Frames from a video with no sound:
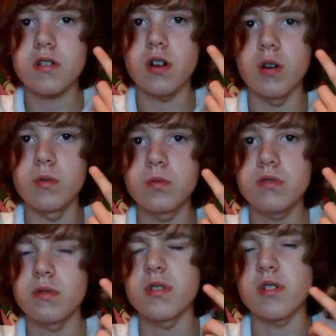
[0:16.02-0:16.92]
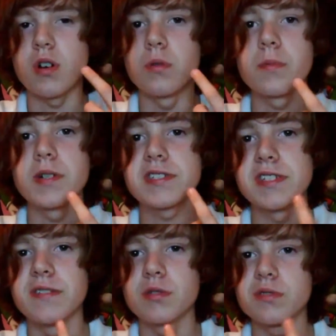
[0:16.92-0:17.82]
cold, well not cold, but a
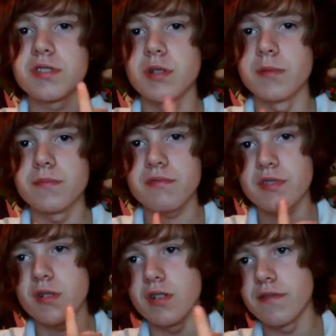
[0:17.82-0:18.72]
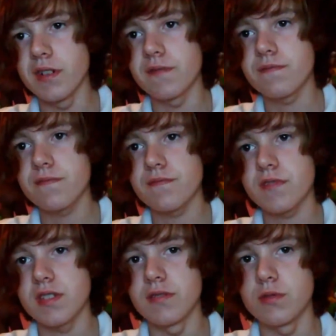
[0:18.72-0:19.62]
sniffle, so I'm sorry if I
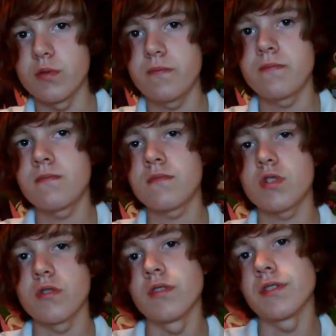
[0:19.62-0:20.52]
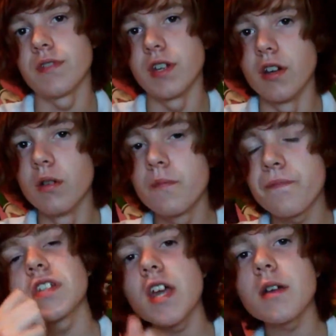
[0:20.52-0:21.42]
sniffle during this video.
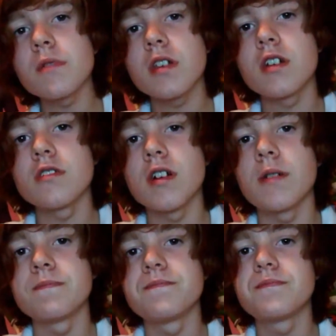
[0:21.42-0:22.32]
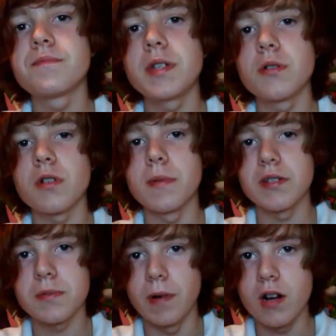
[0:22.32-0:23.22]
Today I'm gonna be talking about
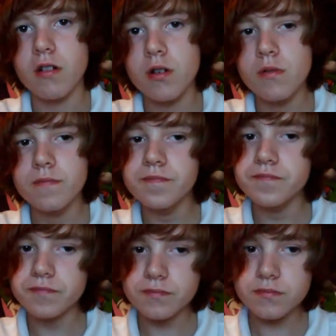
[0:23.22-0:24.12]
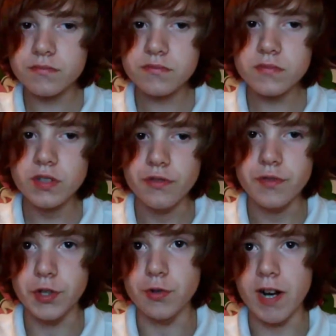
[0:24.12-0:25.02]
Spyro,
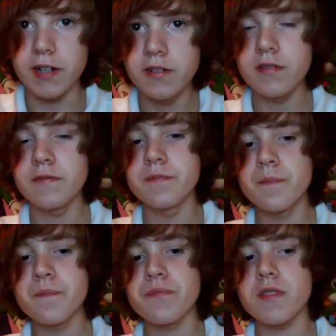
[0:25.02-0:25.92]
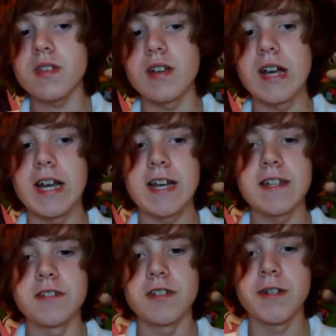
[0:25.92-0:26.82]
the dragon,
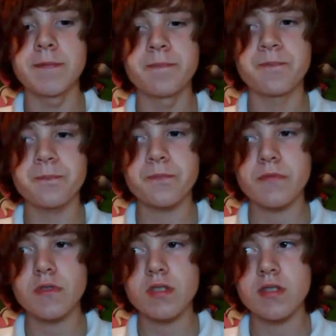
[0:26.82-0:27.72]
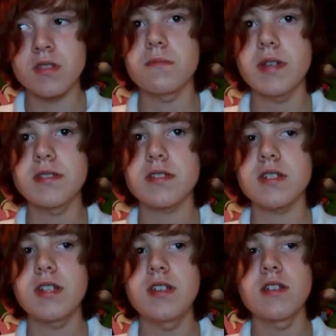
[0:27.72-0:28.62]
and
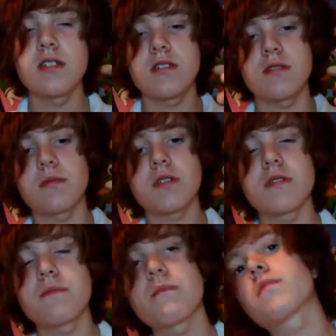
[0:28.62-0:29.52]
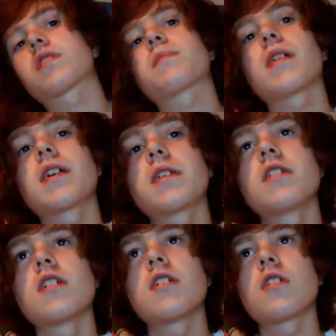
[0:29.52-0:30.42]
basically I'm gonna explain
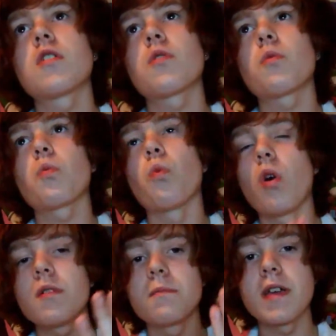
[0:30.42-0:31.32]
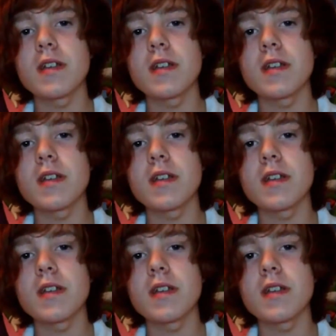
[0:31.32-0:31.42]
what